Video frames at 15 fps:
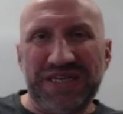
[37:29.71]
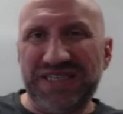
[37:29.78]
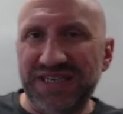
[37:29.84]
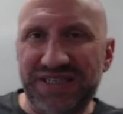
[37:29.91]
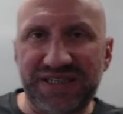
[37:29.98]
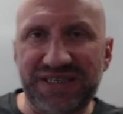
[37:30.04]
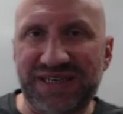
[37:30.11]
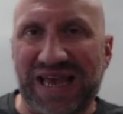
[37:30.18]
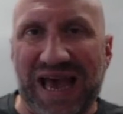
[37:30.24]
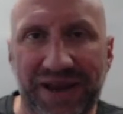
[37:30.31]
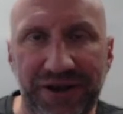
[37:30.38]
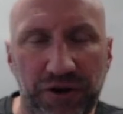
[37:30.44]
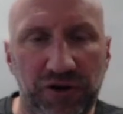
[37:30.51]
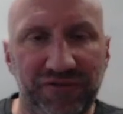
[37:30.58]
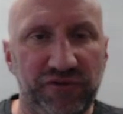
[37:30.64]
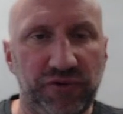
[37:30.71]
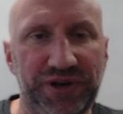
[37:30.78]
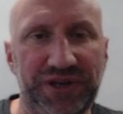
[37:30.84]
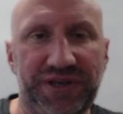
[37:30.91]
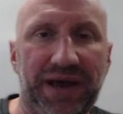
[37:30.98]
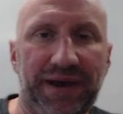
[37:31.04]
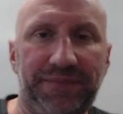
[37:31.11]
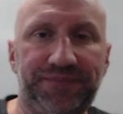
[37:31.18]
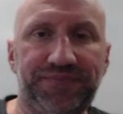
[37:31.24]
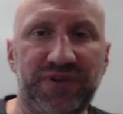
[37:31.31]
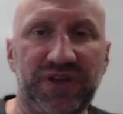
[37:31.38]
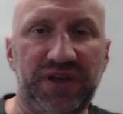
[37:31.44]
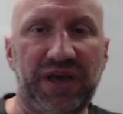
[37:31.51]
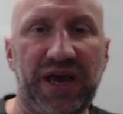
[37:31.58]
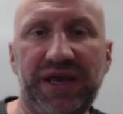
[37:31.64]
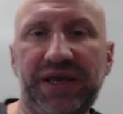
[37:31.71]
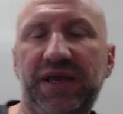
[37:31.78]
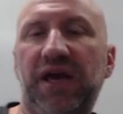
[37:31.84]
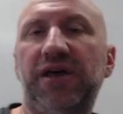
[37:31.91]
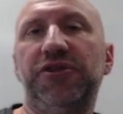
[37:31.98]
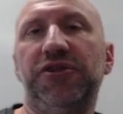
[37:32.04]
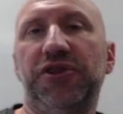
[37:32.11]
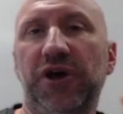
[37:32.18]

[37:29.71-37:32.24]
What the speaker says: Businesses cannot avoid that, okay?